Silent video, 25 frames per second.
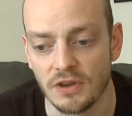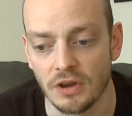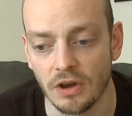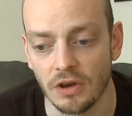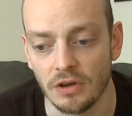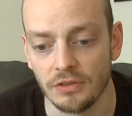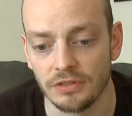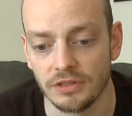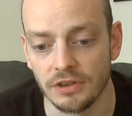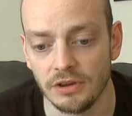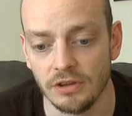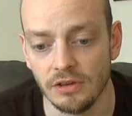
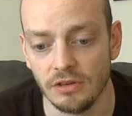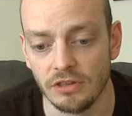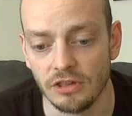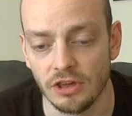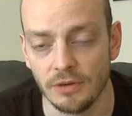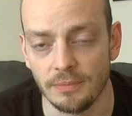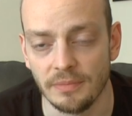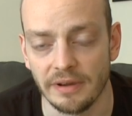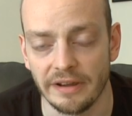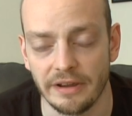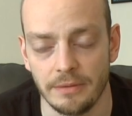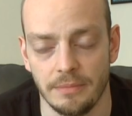got the new
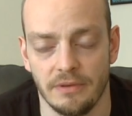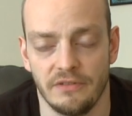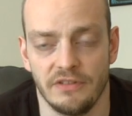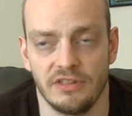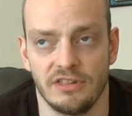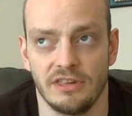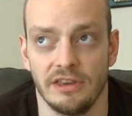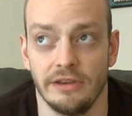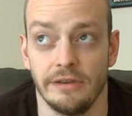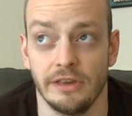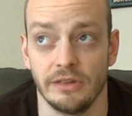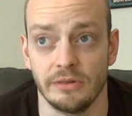Super Mario
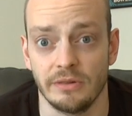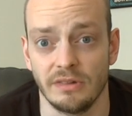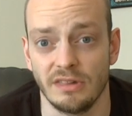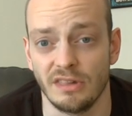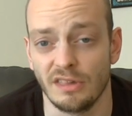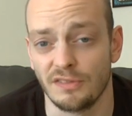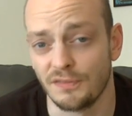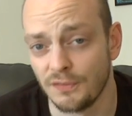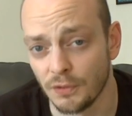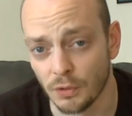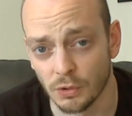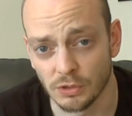Bros. Series, which
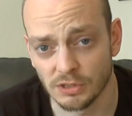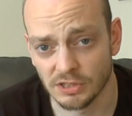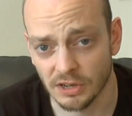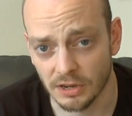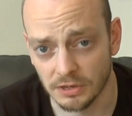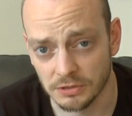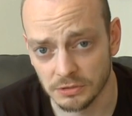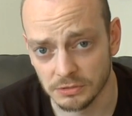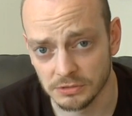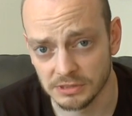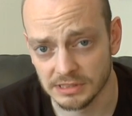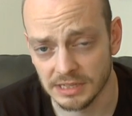is 4
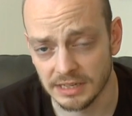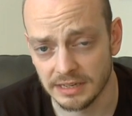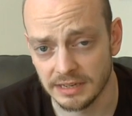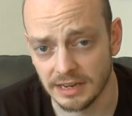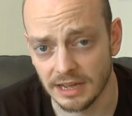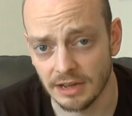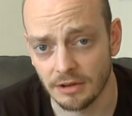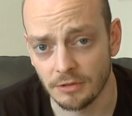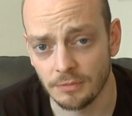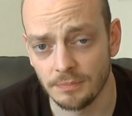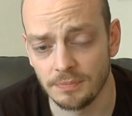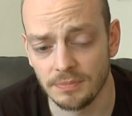titles in
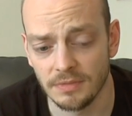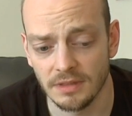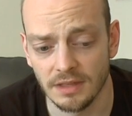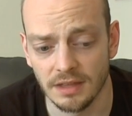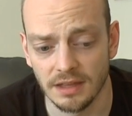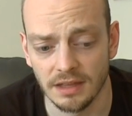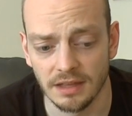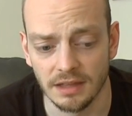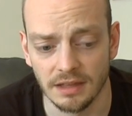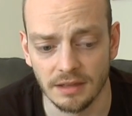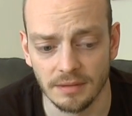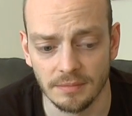now,
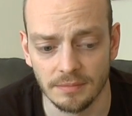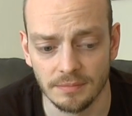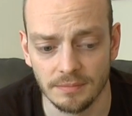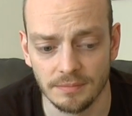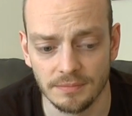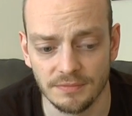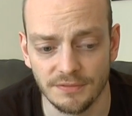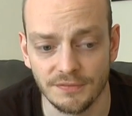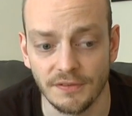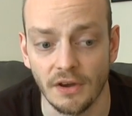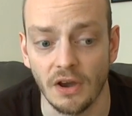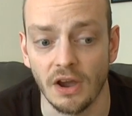
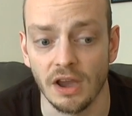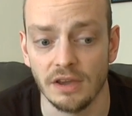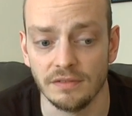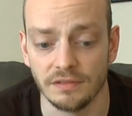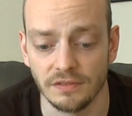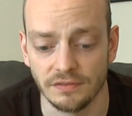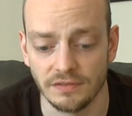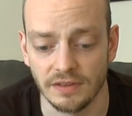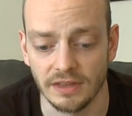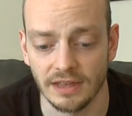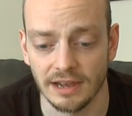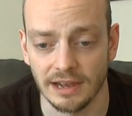5
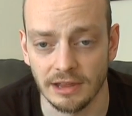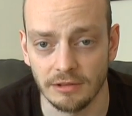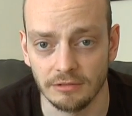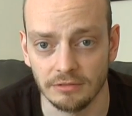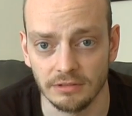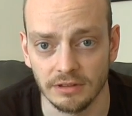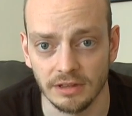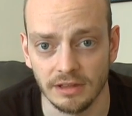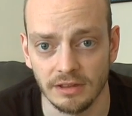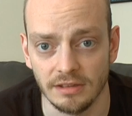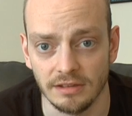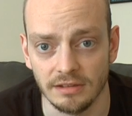if you
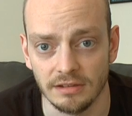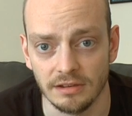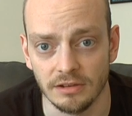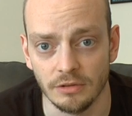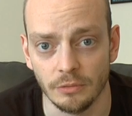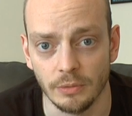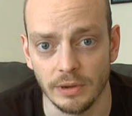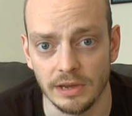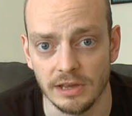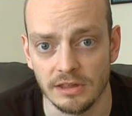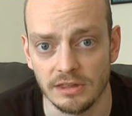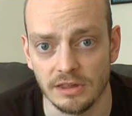count the
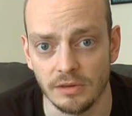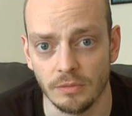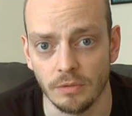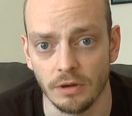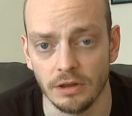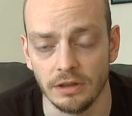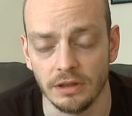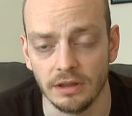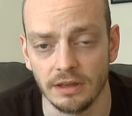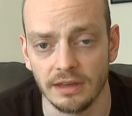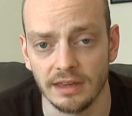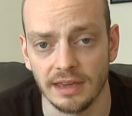Luigi
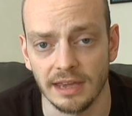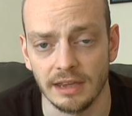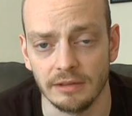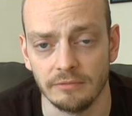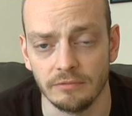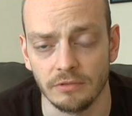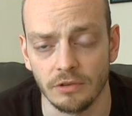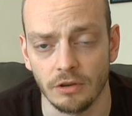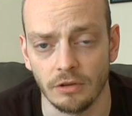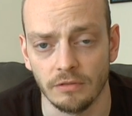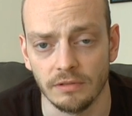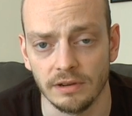one that
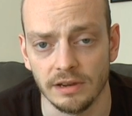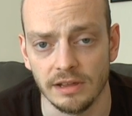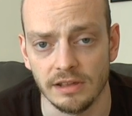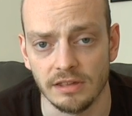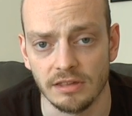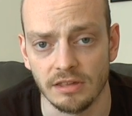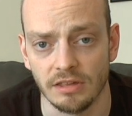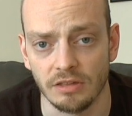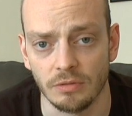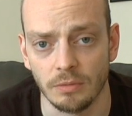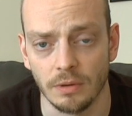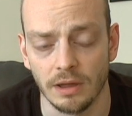got
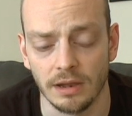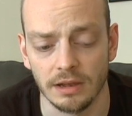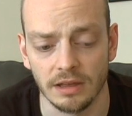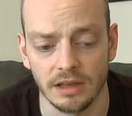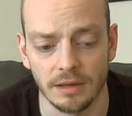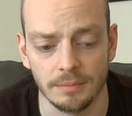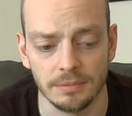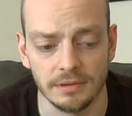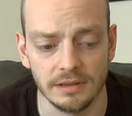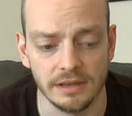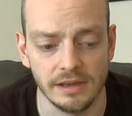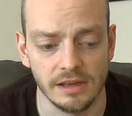released as well a
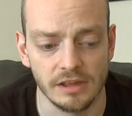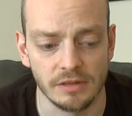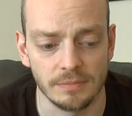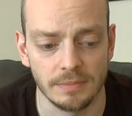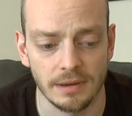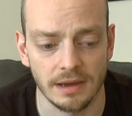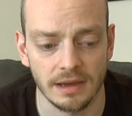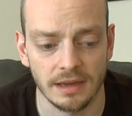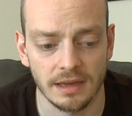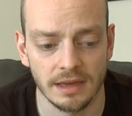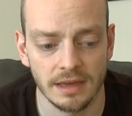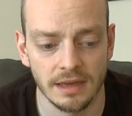couple of years
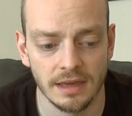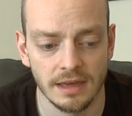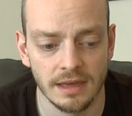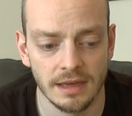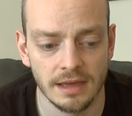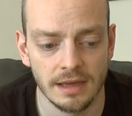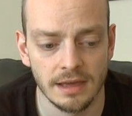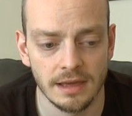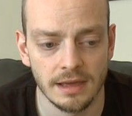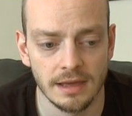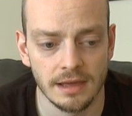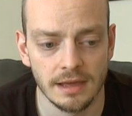back.
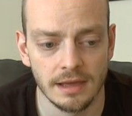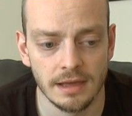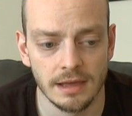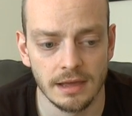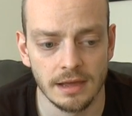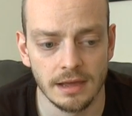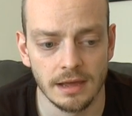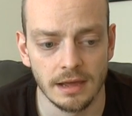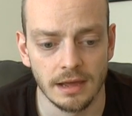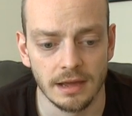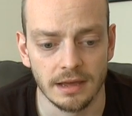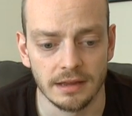
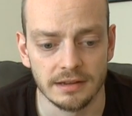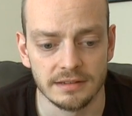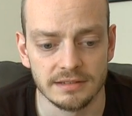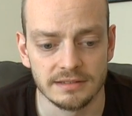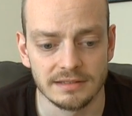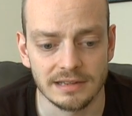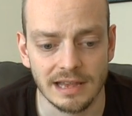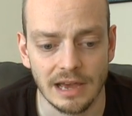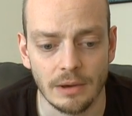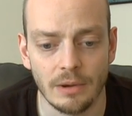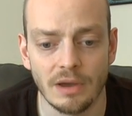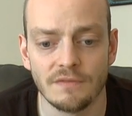And
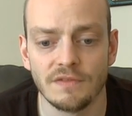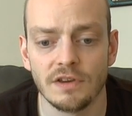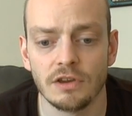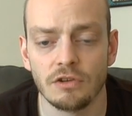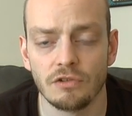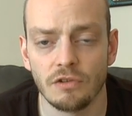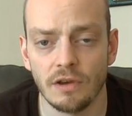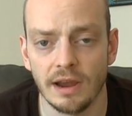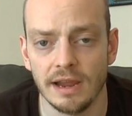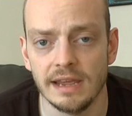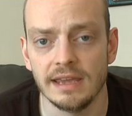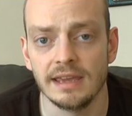however
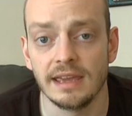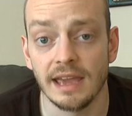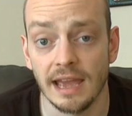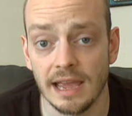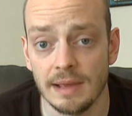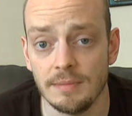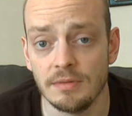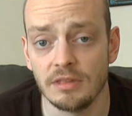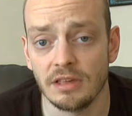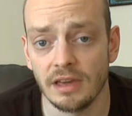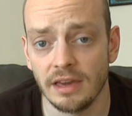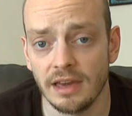great
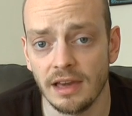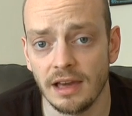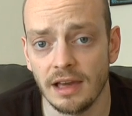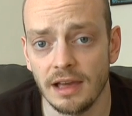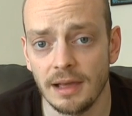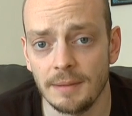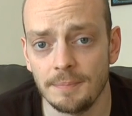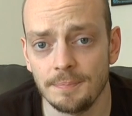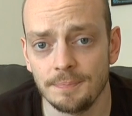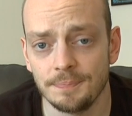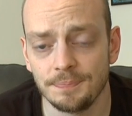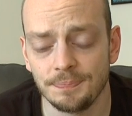games they
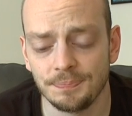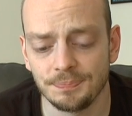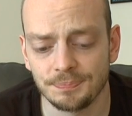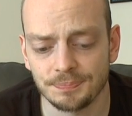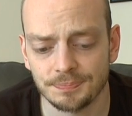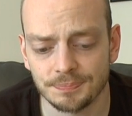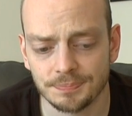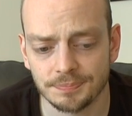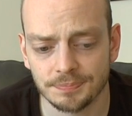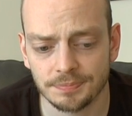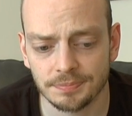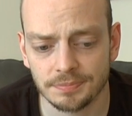are,
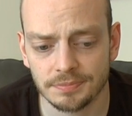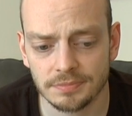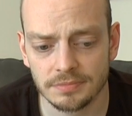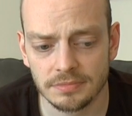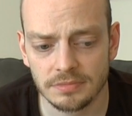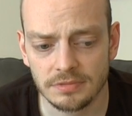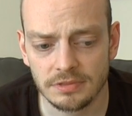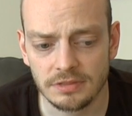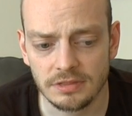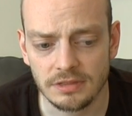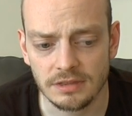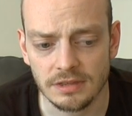
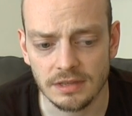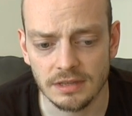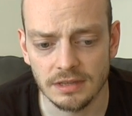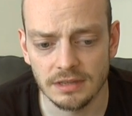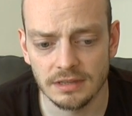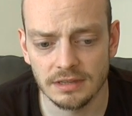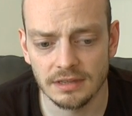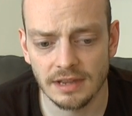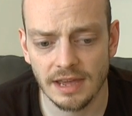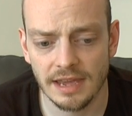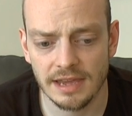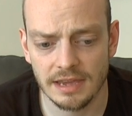
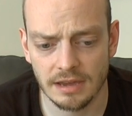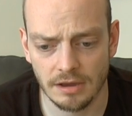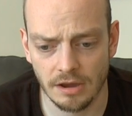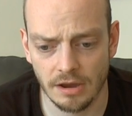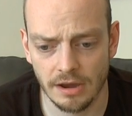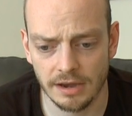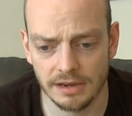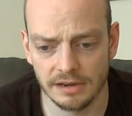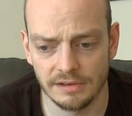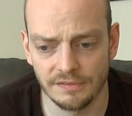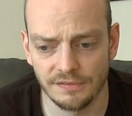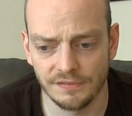they
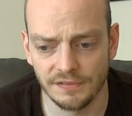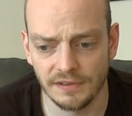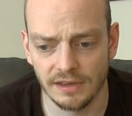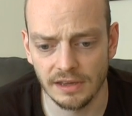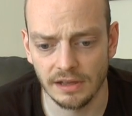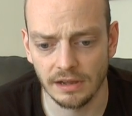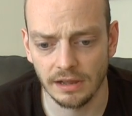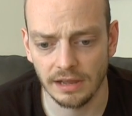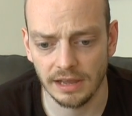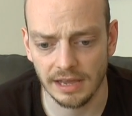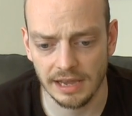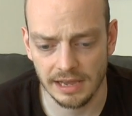kind of
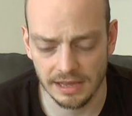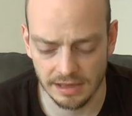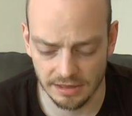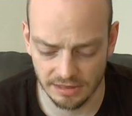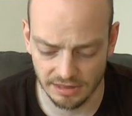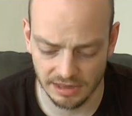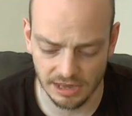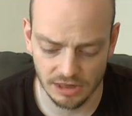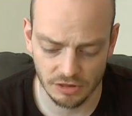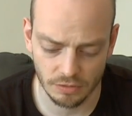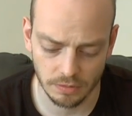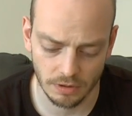feel,
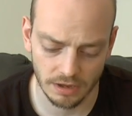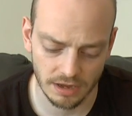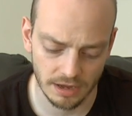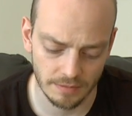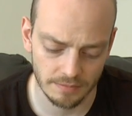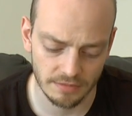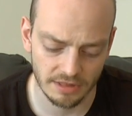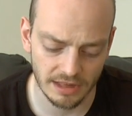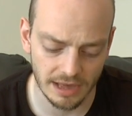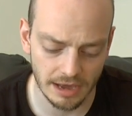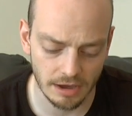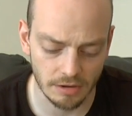as each one
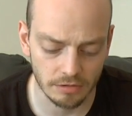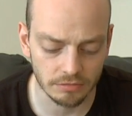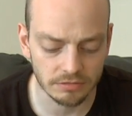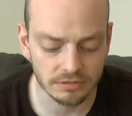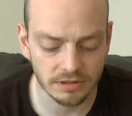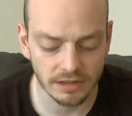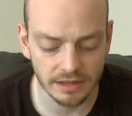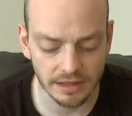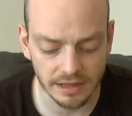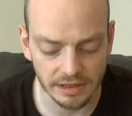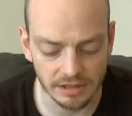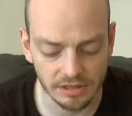comes out,
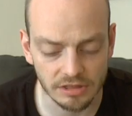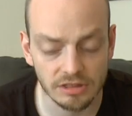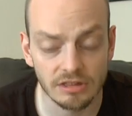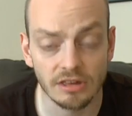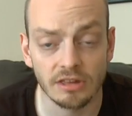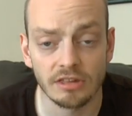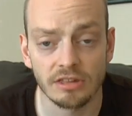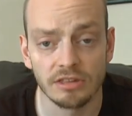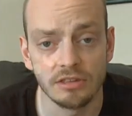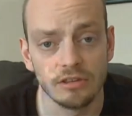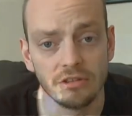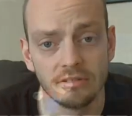that is
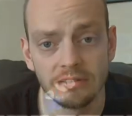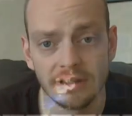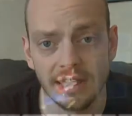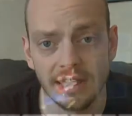just new